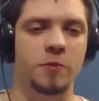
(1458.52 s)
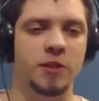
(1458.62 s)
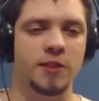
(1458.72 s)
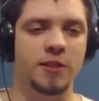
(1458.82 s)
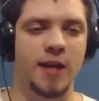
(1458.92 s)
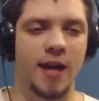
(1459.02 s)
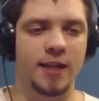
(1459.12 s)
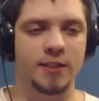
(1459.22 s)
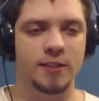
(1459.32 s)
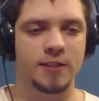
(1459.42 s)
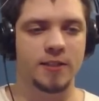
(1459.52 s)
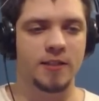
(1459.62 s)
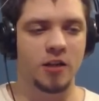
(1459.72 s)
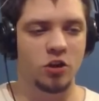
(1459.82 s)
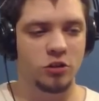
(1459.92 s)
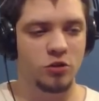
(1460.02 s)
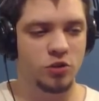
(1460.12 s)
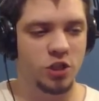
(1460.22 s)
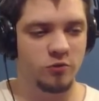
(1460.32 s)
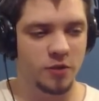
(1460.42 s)
in the head. I got a new
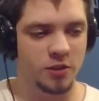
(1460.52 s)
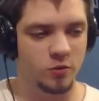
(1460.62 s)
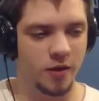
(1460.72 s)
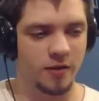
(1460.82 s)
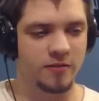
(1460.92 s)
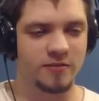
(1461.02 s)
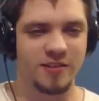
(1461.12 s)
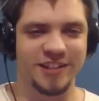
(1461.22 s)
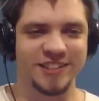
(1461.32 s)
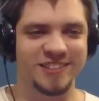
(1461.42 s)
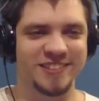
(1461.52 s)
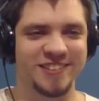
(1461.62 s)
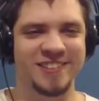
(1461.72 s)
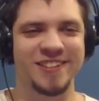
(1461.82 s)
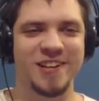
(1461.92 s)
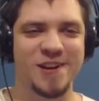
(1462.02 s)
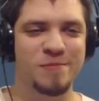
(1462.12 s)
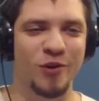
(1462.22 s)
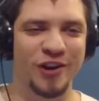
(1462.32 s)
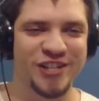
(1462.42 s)
achievement as well. Nice.
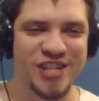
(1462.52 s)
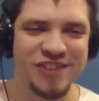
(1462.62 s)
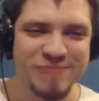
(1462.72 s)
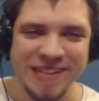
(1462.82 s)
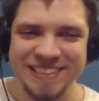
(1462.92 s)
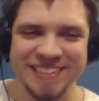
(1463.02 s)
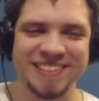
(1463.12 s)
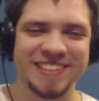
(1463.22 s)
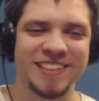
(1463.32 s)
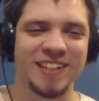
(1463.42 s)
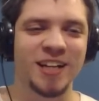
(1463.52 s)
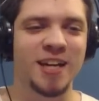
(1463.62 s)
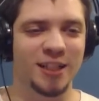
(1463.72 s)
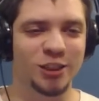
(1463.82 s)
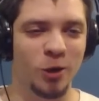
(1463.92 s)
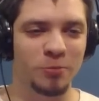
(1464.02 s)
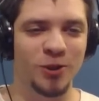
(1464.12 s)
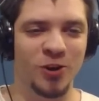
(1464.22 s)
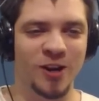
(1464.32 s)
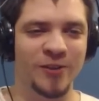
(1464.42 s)
More achievements. Kill top
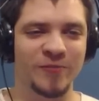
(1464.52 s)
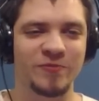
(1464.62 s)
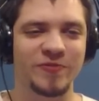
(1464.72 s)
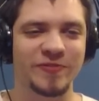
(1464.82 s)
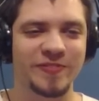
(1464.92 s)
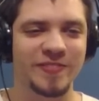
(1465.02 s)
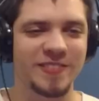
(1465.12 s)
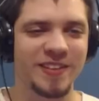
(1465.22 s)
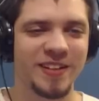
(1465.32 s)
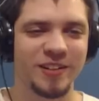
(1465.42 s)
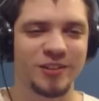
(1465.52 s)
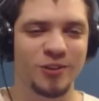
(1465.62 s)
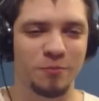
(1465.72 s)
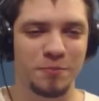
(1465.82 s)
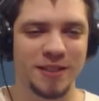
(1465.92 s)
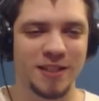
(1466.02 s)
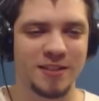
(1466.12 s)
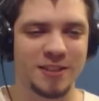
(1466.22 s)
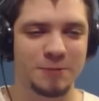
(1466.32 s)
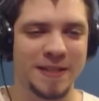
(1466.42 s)
dog. Completely
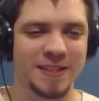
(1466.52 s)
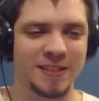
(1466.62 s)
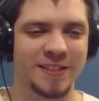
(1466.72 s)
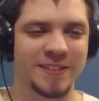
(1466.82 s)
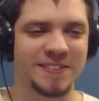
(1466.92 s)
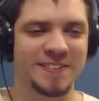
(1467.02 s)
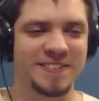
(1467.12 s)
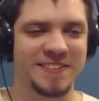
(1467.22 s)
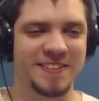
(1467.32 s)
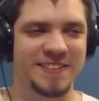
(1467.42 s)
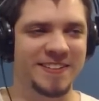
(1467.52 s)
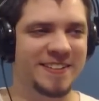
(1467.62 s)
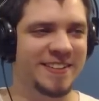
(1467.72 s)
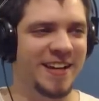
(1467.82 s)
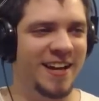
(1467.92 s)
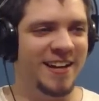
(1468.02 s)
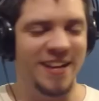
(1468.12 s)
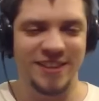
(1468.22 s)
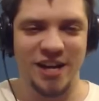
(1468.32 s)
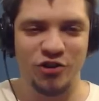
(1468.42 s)
dismantled. And
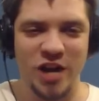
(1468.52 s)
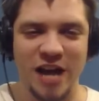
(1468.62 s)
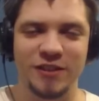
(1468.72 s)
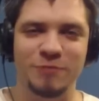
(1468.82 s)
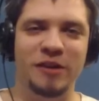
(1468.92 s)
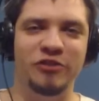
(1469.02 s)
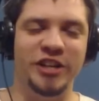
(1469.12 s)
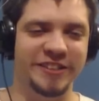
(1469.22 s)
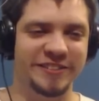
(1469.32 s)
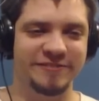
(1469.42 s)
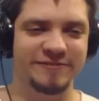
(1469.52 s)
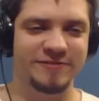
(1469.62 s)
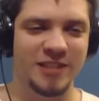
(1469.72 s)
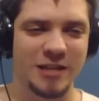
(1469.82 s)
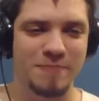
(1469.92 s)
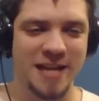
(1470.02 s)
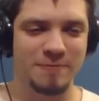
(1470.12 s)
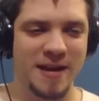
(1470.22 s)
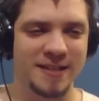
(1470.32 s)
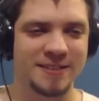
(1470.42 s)
there you have it, my friend. Mad
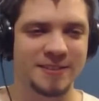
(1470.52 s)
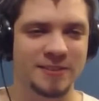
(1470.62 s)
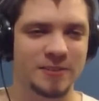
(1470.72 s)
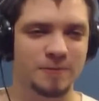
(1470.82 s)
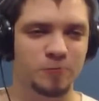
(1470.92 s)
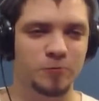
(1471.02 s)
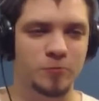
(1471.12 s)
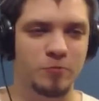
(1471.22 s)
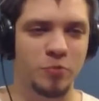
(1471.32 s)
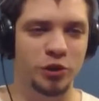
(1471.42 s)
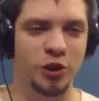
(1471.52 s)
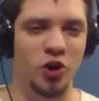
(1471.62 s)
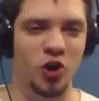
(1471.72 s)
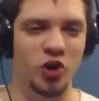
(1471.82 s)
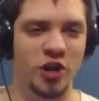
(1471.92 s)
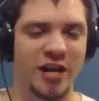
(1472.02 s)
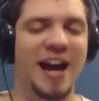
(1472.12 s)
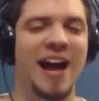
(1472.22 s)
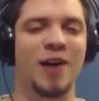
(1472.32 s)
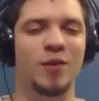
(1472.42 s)
Max. Body color.
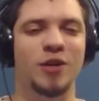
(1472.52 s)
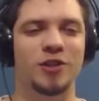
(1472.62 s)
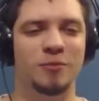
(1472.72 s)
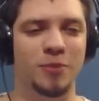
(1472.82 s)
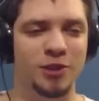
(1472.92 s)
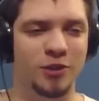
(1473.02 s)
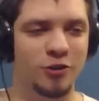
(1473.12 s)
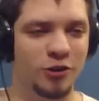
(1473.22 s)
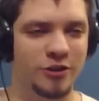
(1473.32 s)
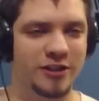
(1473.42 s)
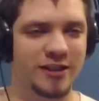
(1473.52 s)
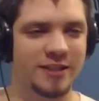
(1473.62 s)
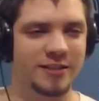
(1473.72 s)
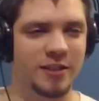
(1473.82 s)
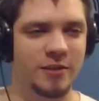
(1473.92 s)
Ah, we got the body color. I see.